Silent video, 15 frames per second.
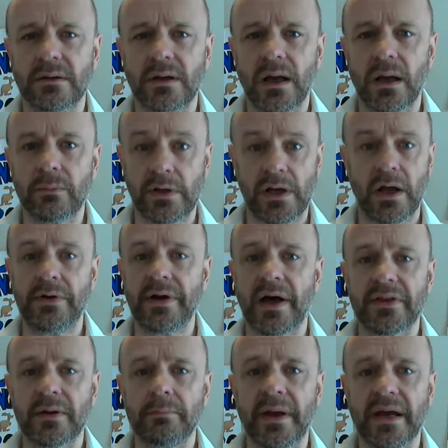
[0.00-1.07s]
And we know
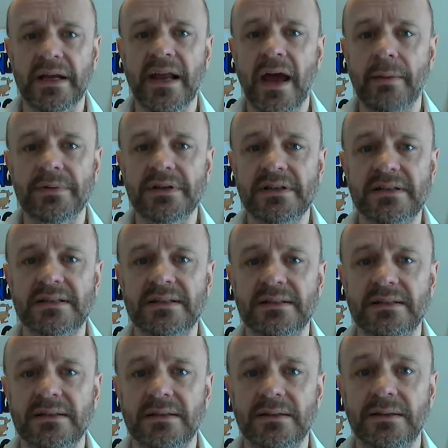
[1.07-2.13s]
nothing bad happens
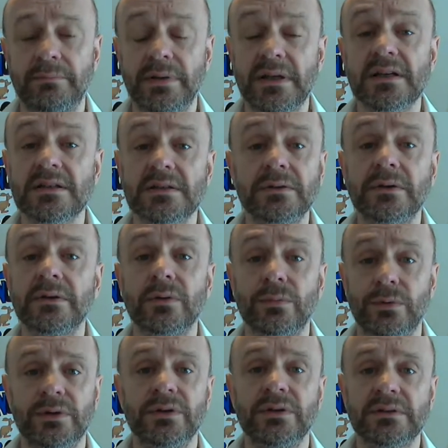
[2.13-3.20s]
because look at the
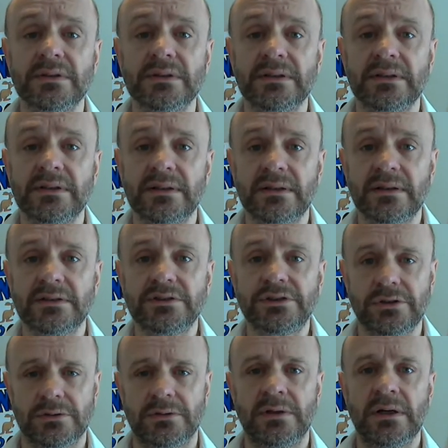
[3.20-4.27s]
world.
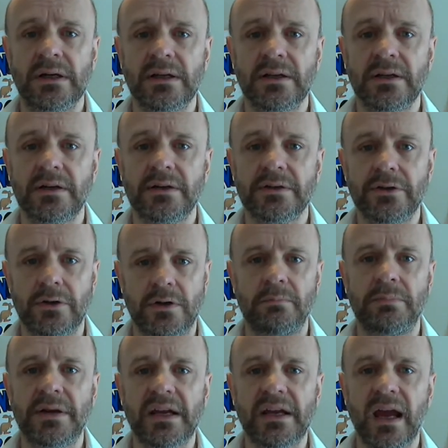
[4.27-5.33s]
Sure, you can
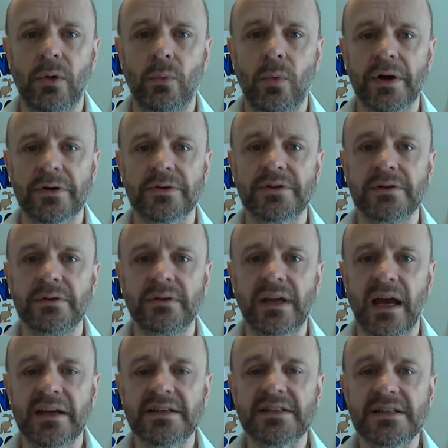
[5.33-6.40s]
pick out one or two
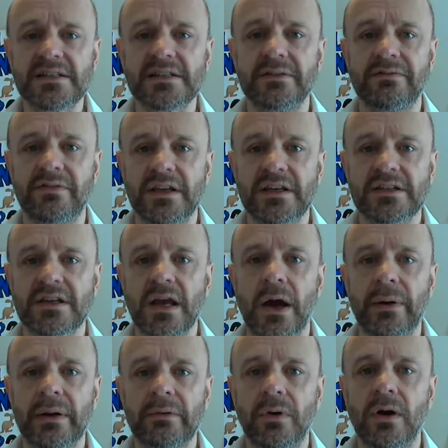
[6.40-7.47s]
cases of things
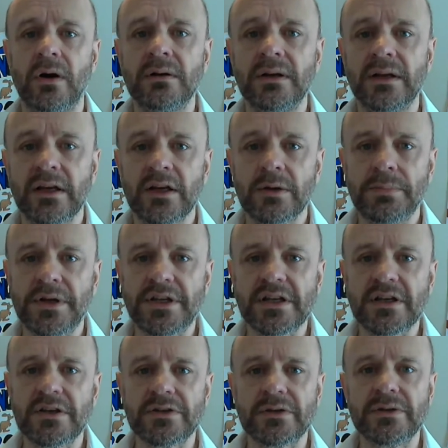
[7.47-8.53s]
going wrong, but you
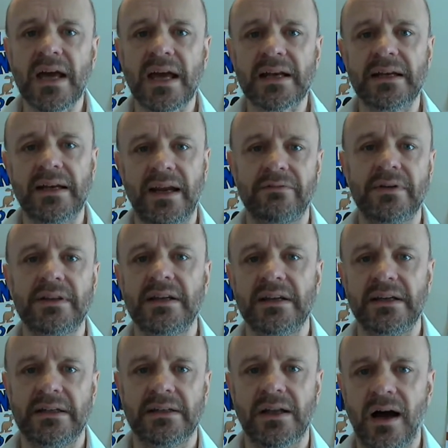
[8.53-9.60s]
can do that in everything
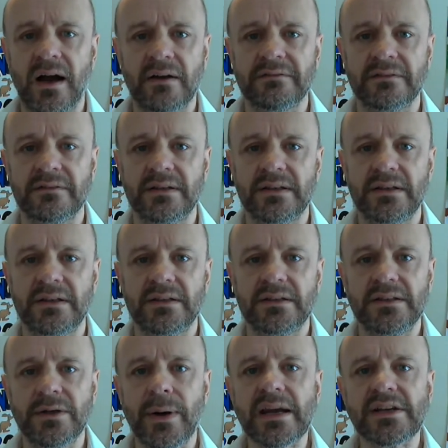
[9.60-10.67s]
in life.
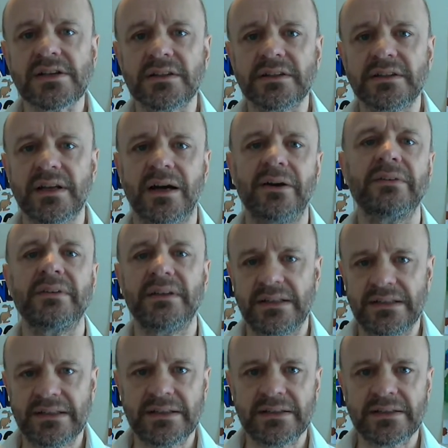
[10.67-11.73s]
You actually don't
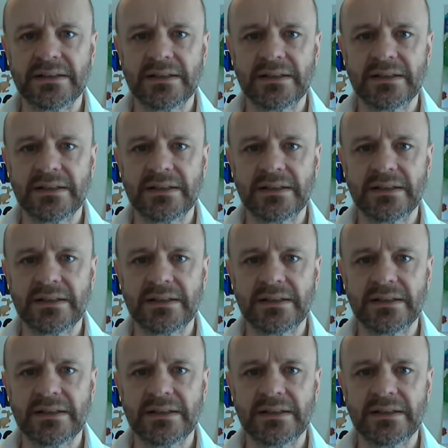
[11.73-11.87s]
need